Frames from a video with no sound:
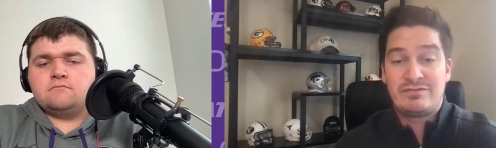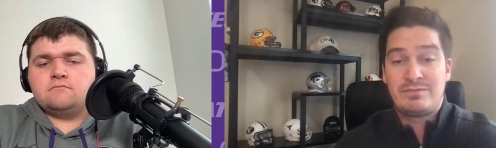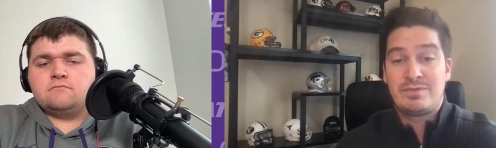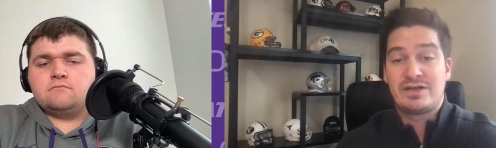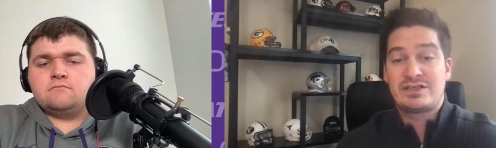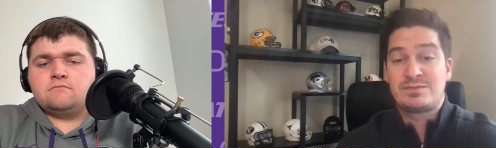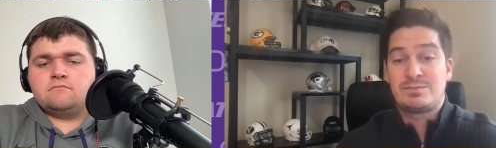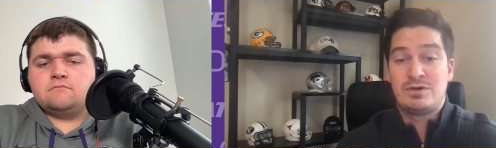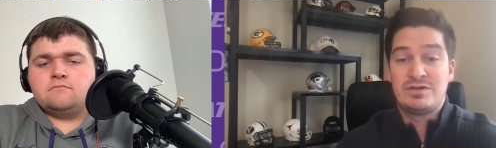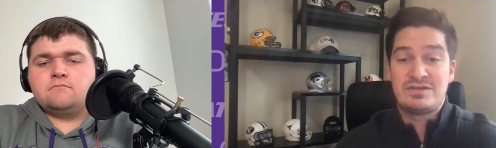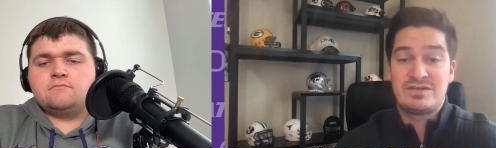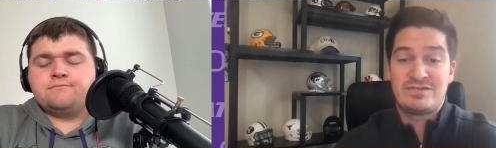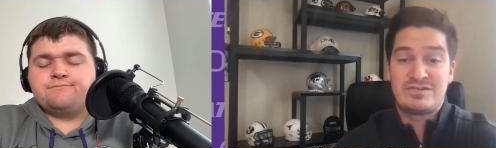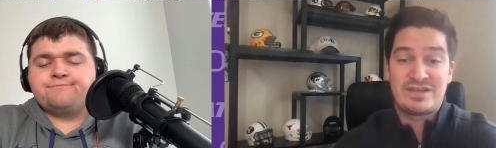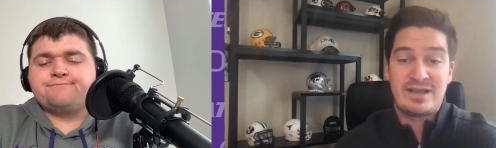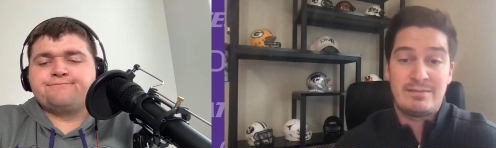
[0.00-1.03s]
Speaker 1: from an
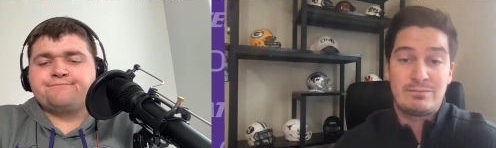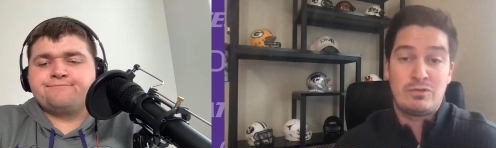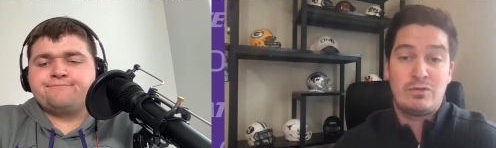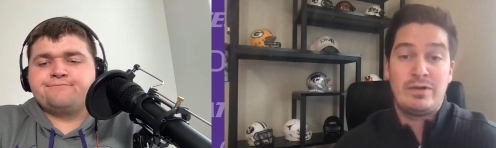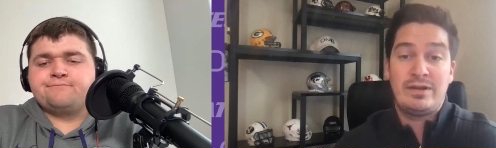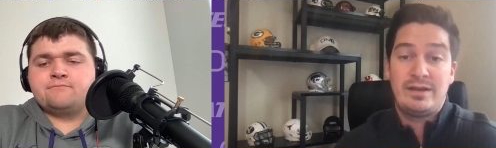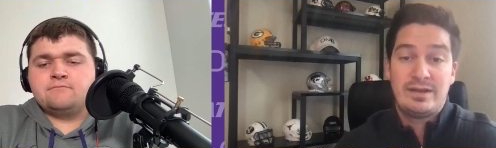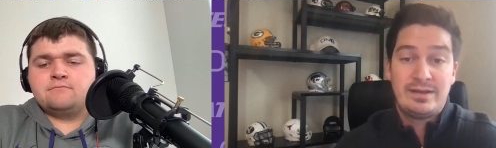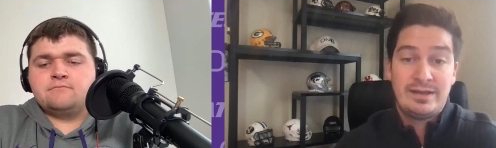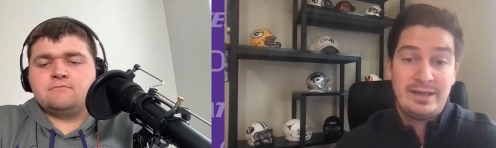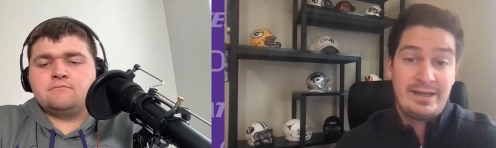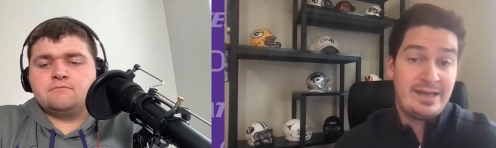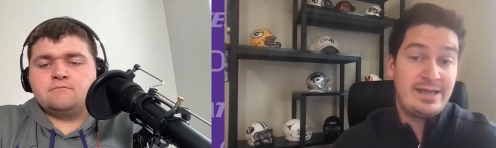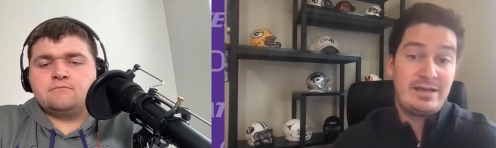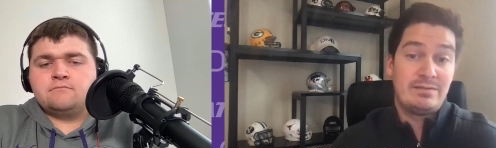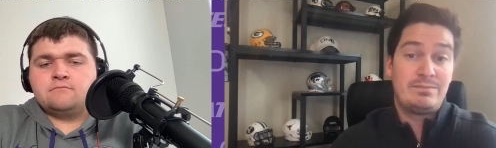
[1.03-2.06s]
explosive standpoint,
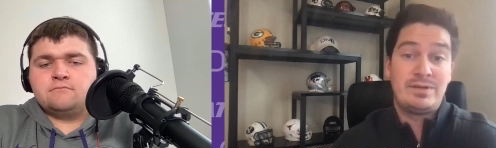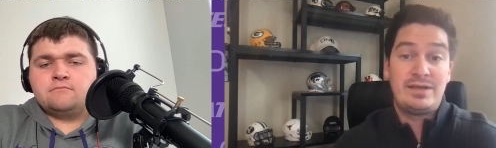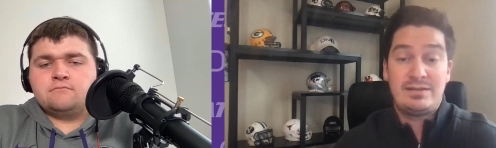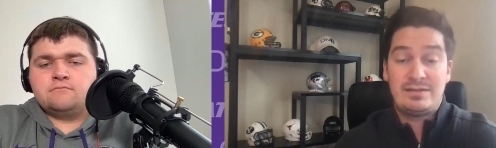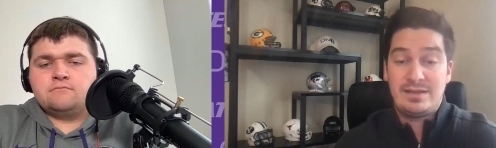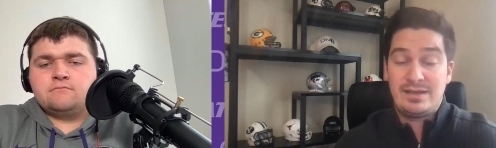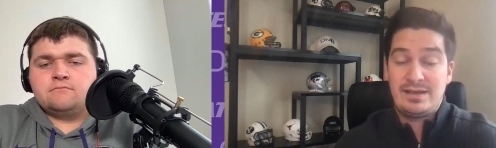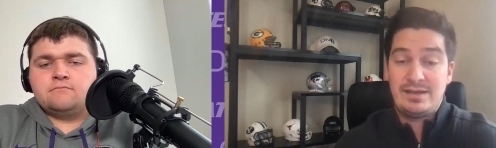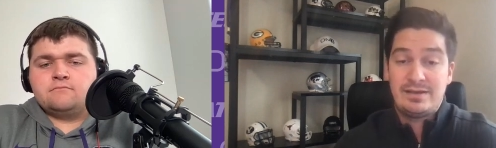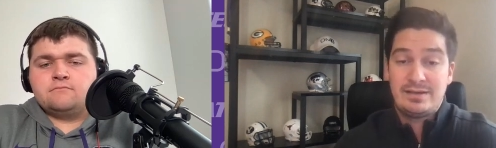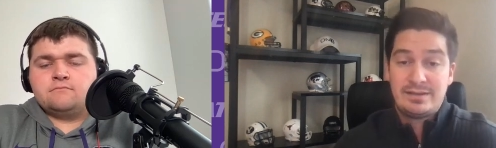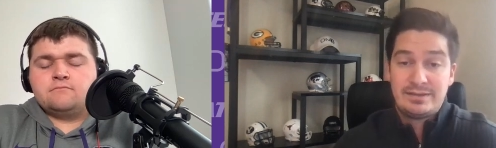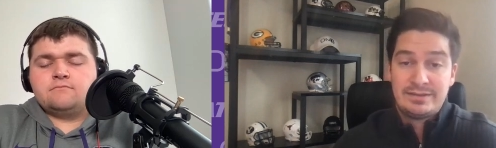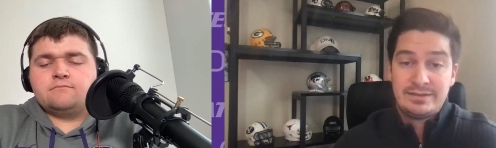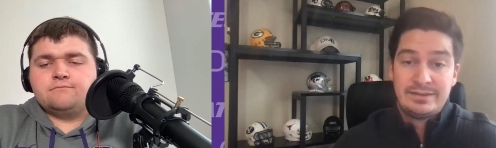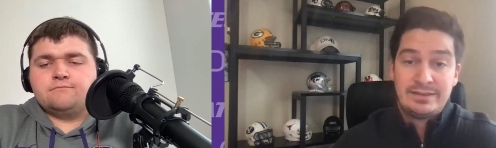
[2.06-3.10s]
he could be the
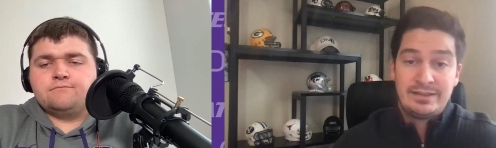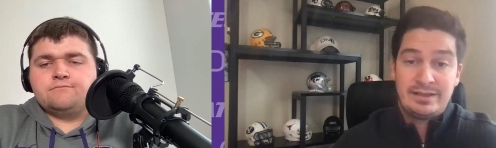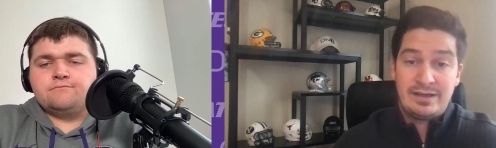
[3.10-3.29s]
mm-hmm.